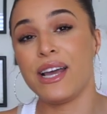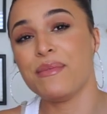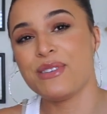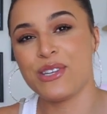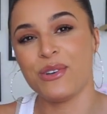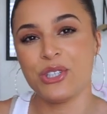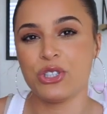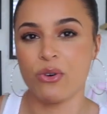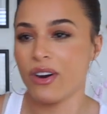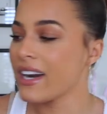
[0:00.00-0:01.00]
I'm so
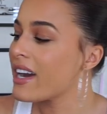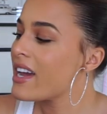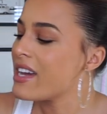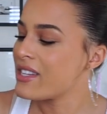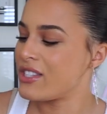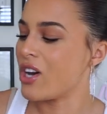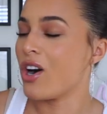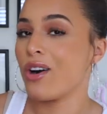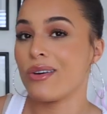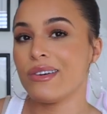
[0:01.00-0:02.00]
short.
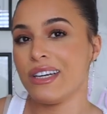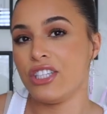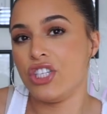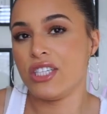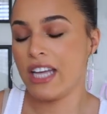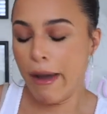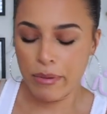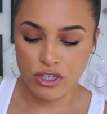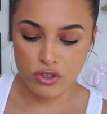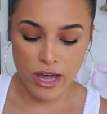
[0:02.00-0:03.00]
So jeans
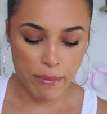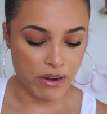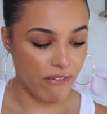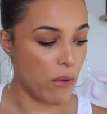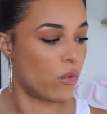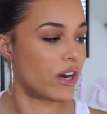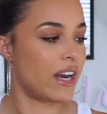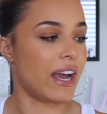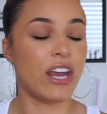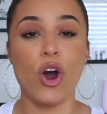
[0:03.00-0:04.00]
happen to do that, but if I wanted,
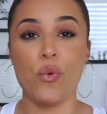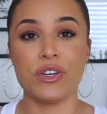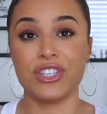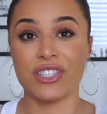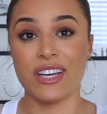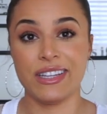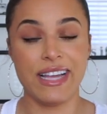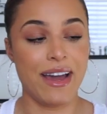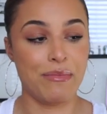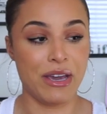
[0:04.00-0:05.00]
I can always just cut
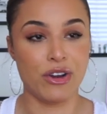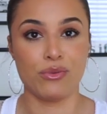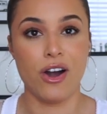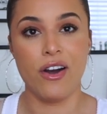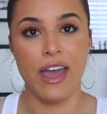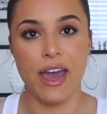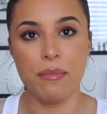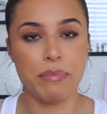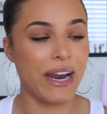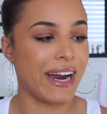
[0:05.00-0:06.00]
that and make a raw
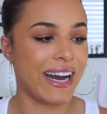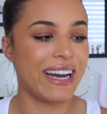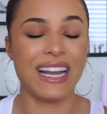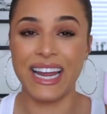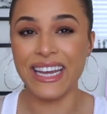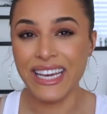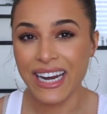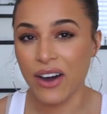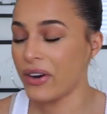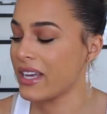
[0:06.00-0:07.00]
hem, but I kind of like it
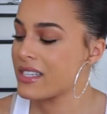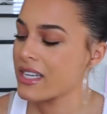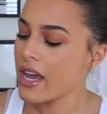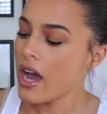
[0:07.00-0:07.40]
how it is.